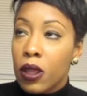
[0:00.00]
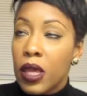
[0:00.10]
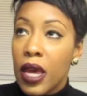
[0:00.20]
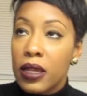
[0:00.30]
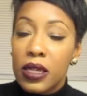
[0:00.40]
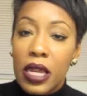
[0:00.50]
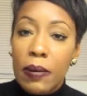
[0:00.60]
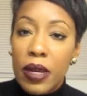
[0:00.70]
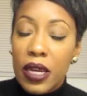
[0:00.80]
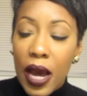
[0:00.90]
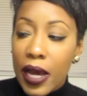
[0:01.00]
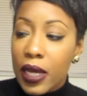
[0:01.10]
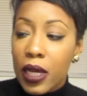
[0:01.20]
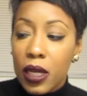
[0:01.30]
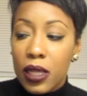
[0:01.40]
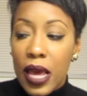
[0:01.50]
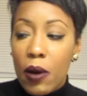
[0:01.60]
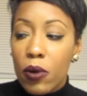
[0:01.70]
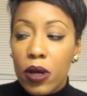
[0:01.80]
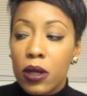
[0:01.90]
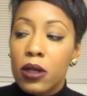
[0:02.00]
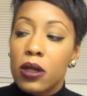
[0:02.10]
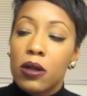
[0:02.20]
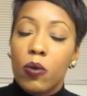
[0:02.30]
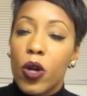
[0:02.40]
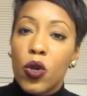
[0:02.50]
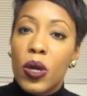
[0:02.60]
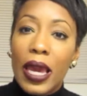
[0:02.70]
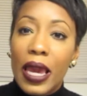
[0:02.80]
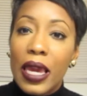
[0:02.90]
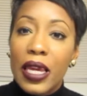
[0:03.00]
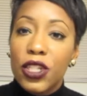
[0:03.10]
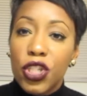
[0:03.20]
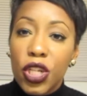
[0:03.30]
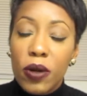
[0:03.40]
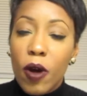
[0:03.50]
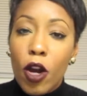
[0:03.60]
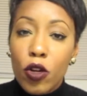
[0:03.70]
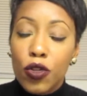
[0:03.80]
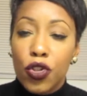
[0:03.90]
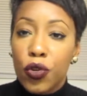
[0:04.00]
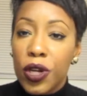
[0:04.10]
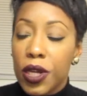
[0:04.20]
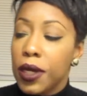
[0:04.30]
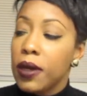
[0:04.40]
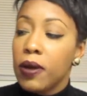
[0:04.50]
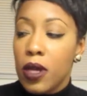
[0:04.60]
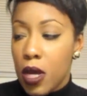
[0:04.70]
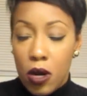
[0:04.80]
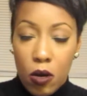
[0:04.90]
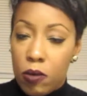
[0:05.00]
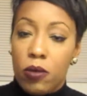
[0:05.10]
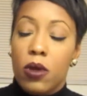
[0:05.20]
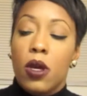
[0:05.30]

that lemon diet, that one where you can't eat shit, all you do is drinking, yeah, no.